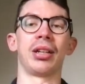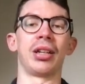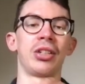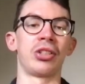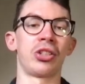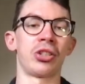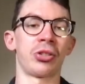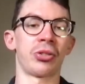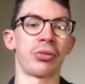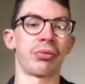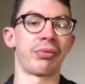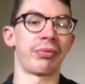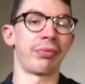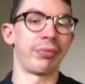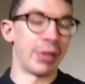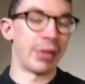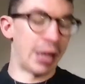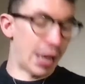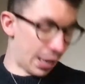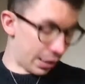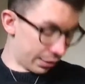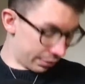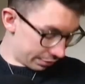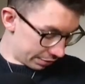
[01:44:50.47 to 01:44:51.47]

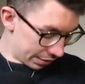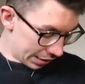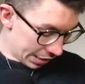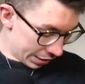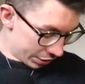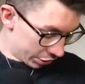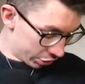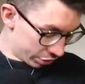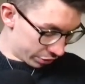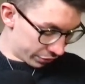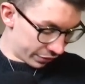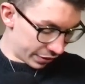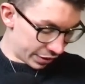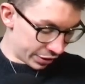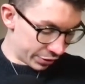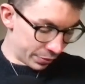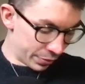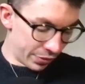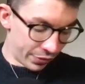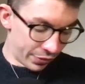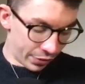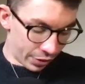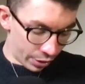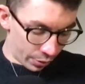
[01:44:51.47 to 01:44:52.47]
It just fits
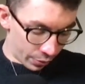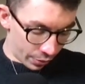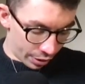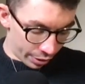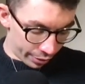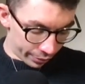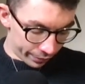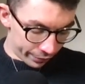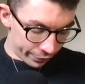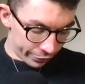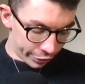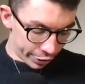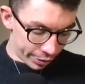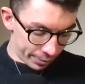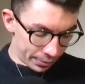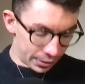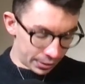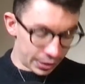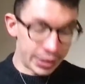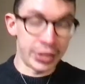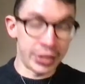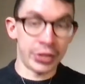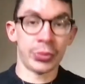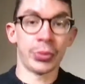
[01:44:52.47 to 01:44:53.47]
me very well. I'm very
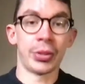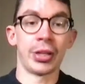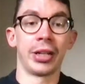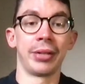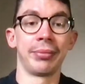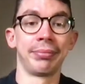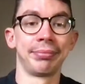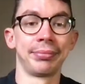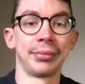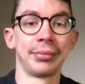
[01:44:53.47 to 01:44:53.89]
pleased with it.